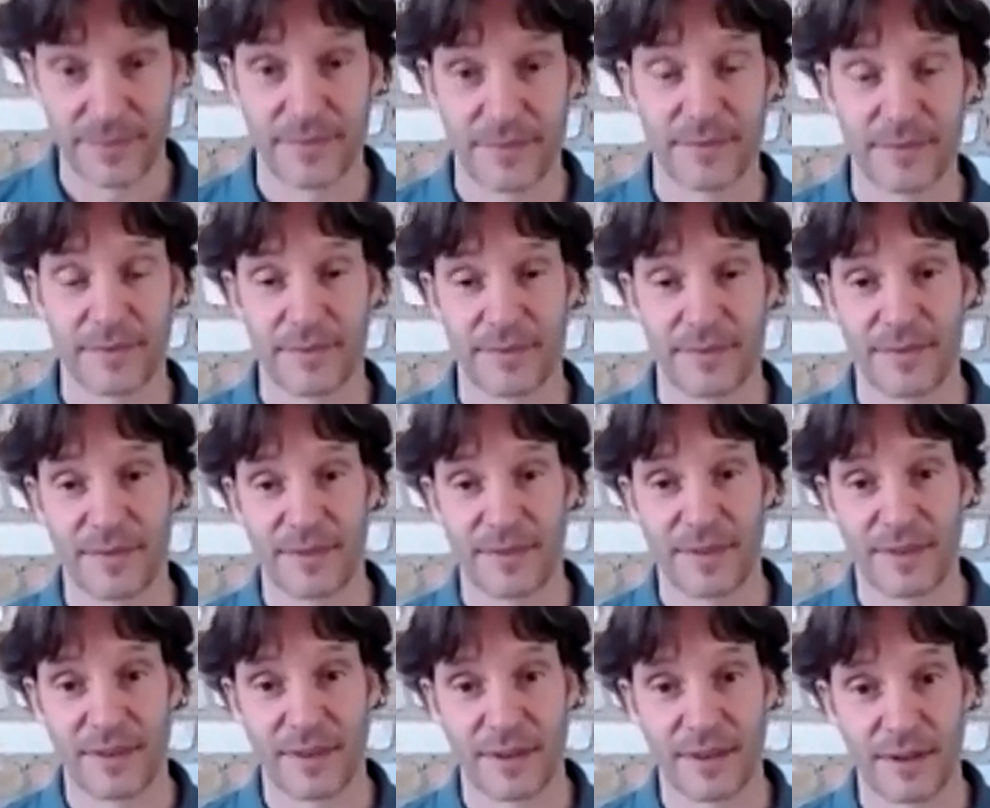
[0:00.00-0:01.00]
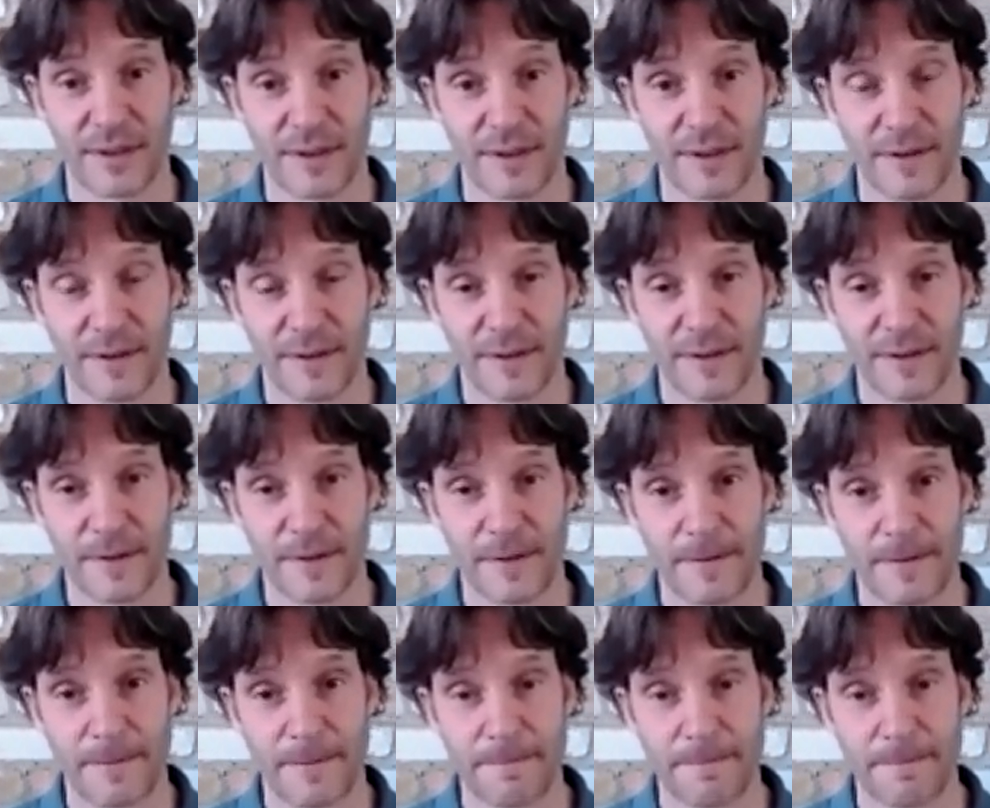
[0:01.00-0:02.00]

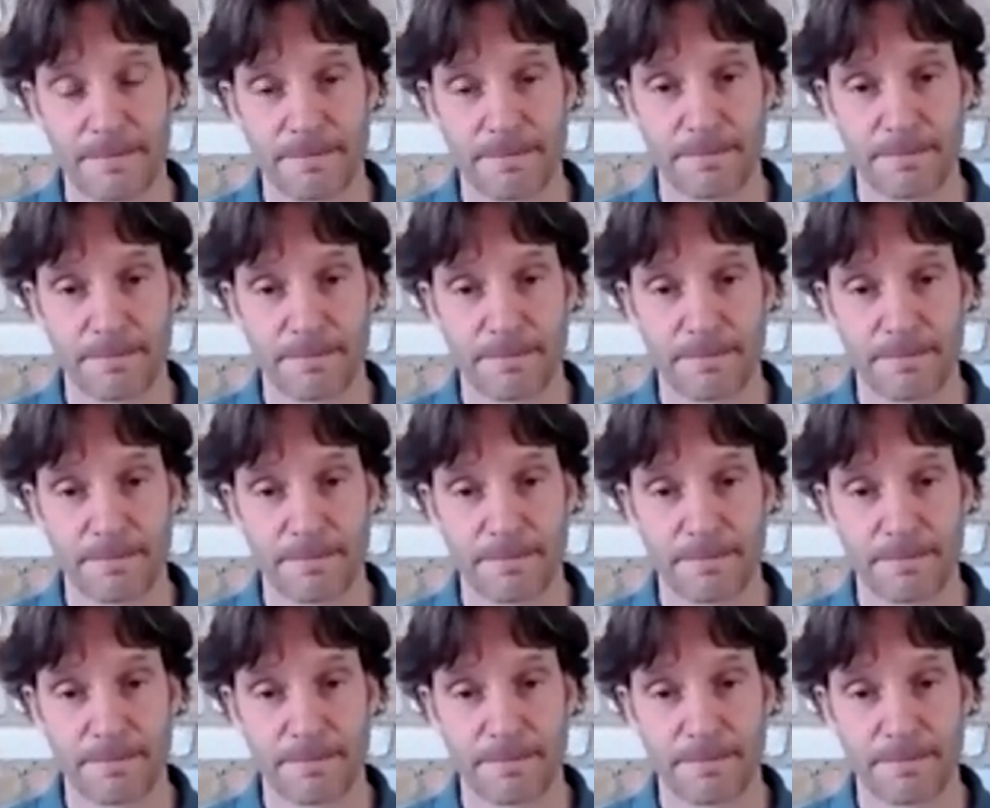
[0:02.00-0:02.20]
[no speech]